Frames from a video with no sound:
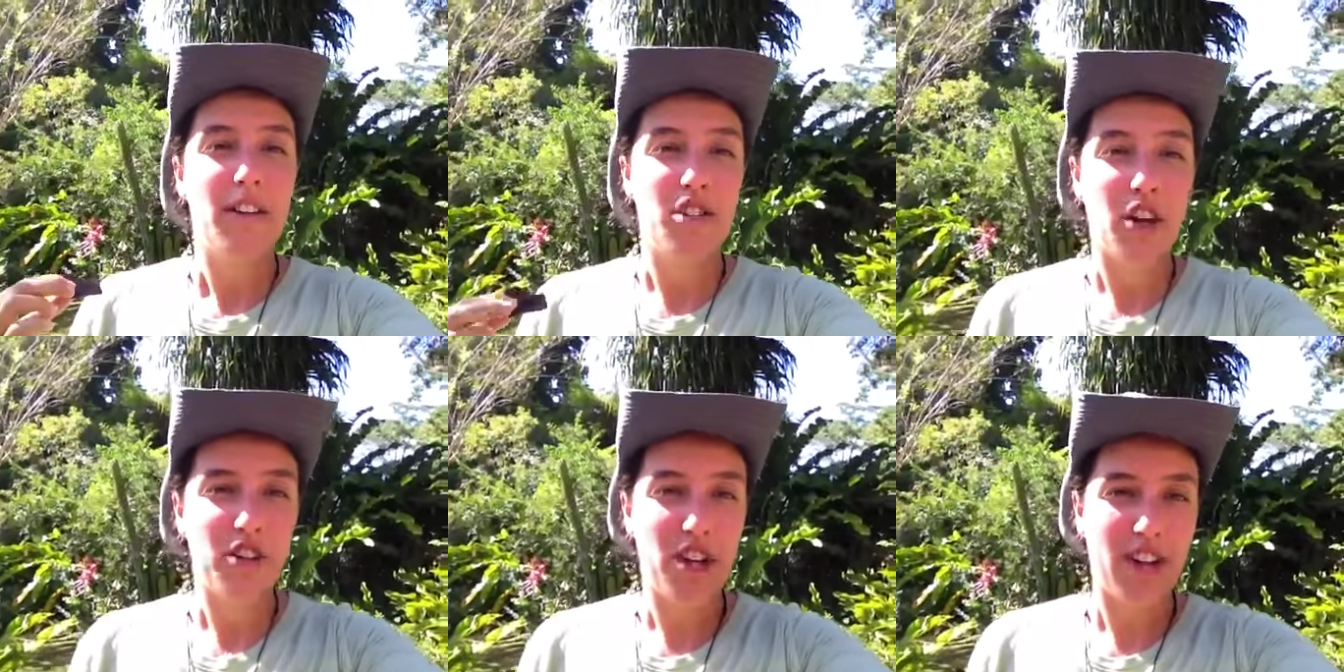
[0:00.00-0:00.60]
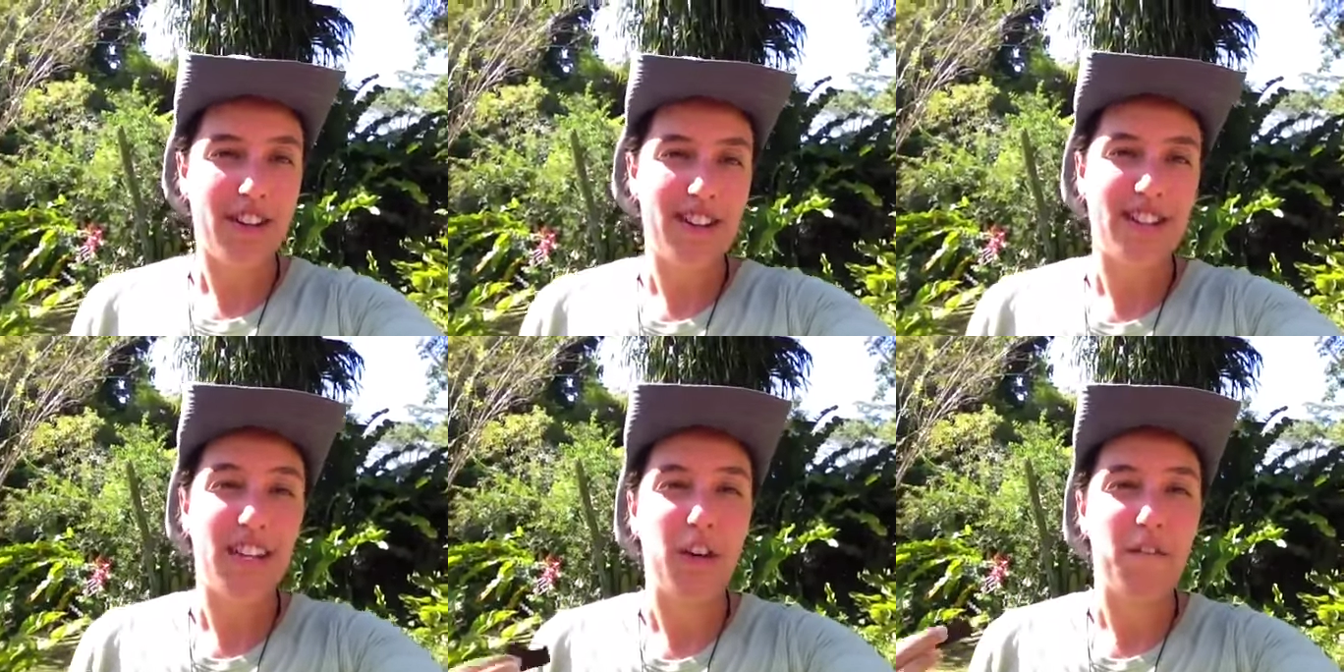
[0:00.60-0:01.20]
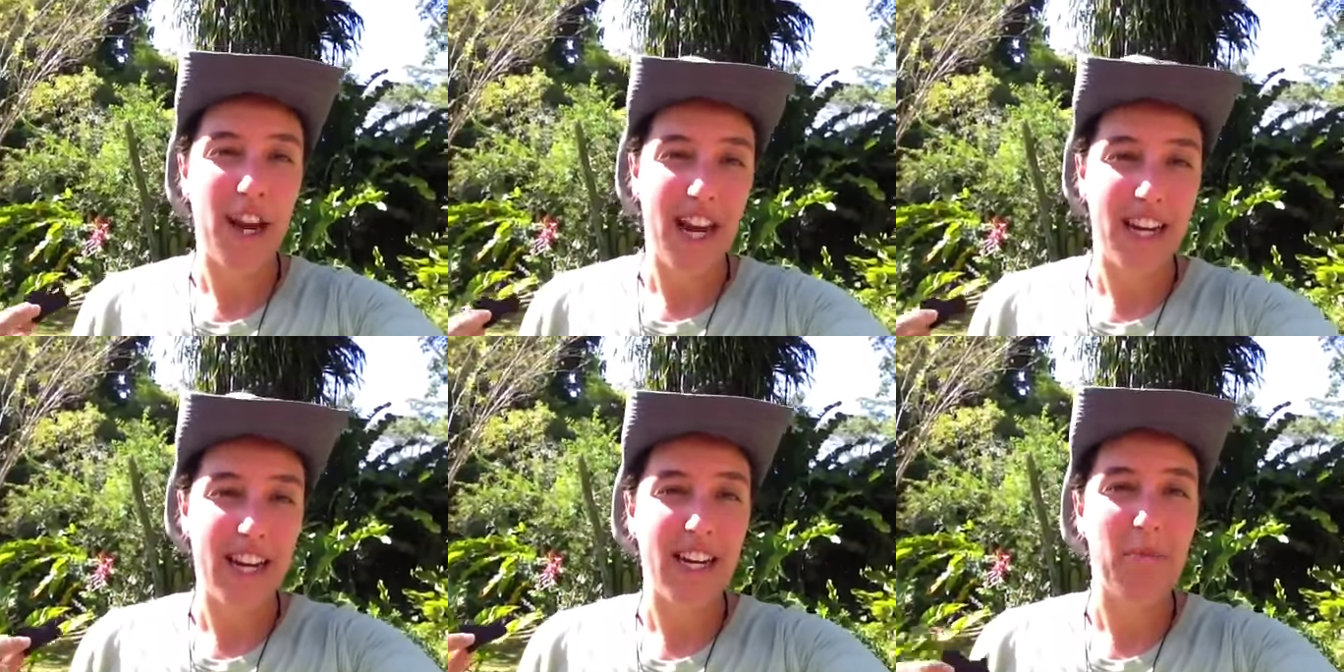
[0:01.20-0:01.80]
Dark chocolate is like your
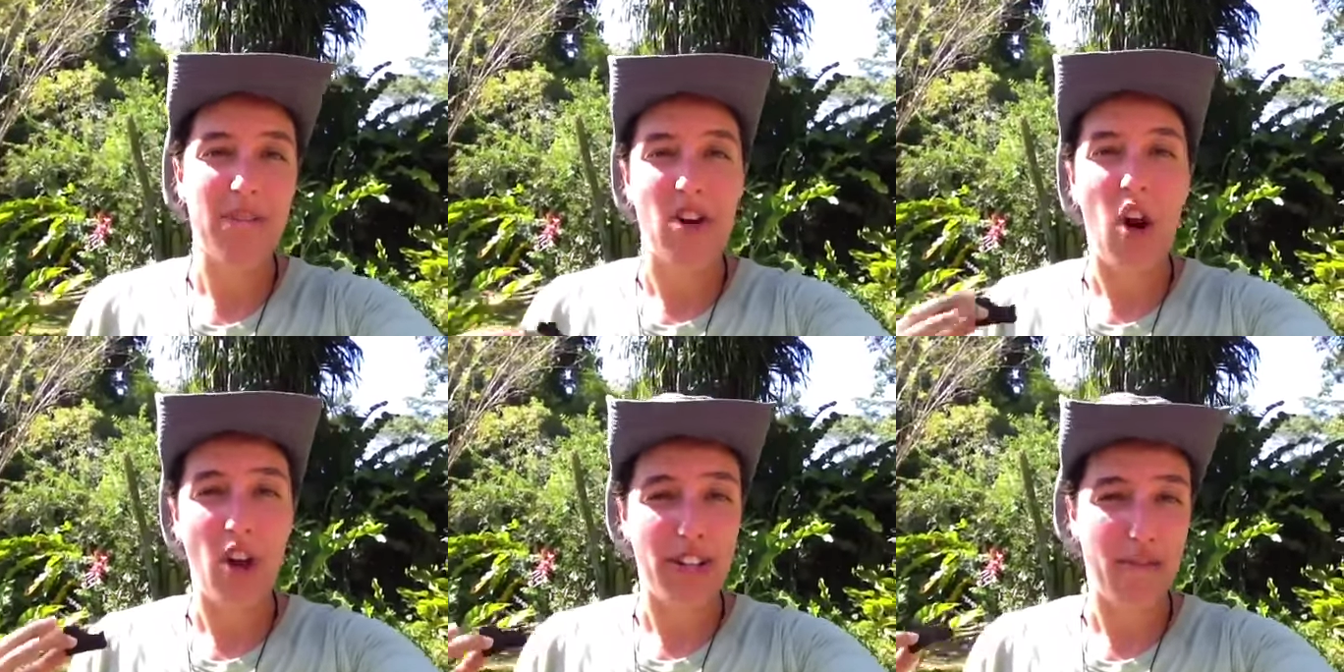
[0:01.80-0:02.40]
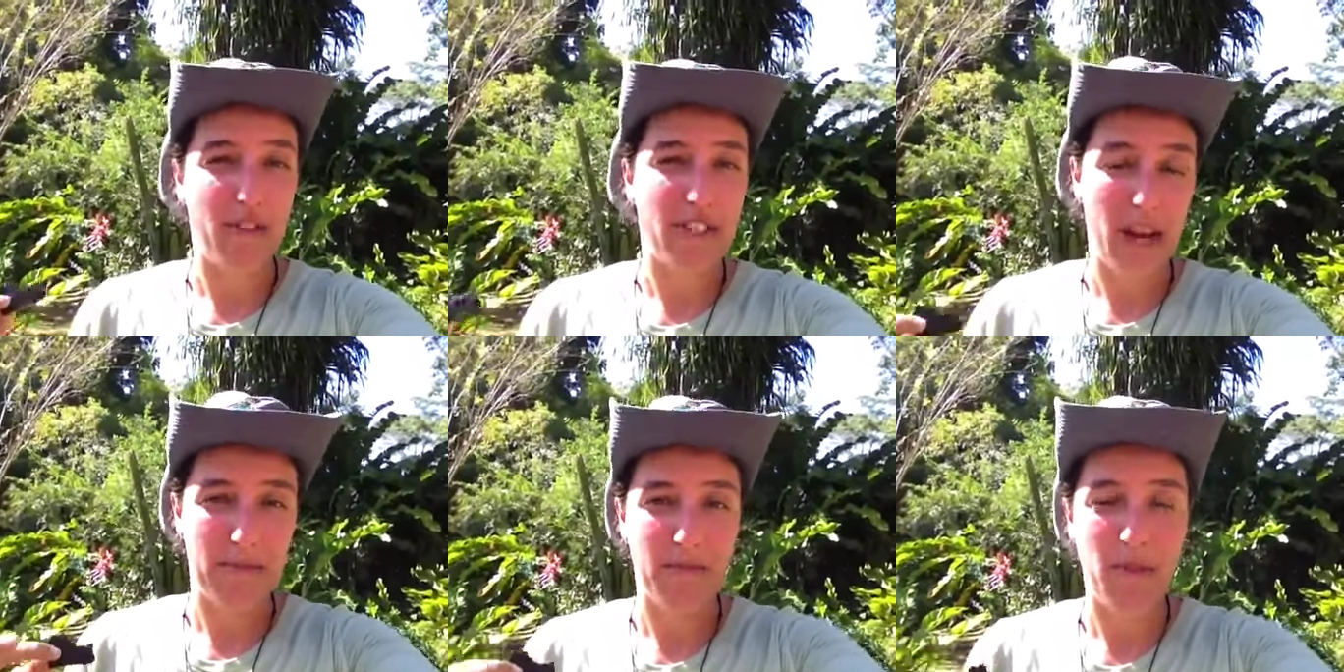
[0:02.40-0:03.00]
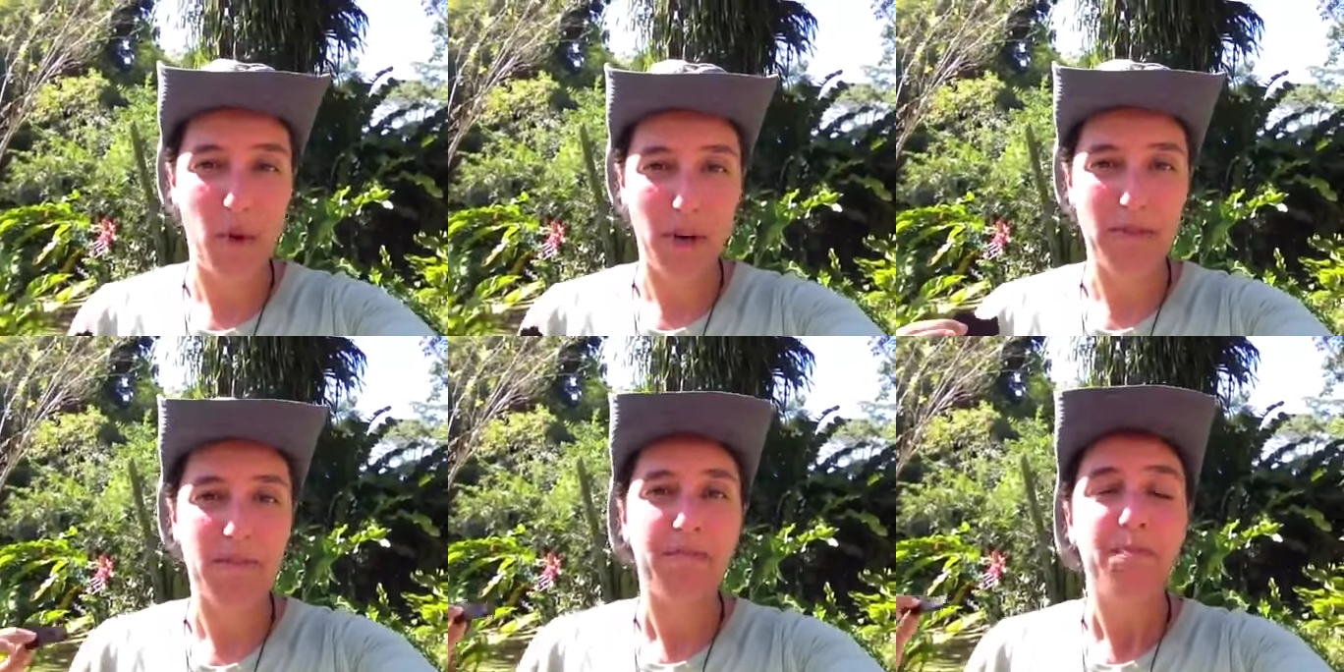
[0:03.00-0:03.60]
vanity, comes in all different types of forms.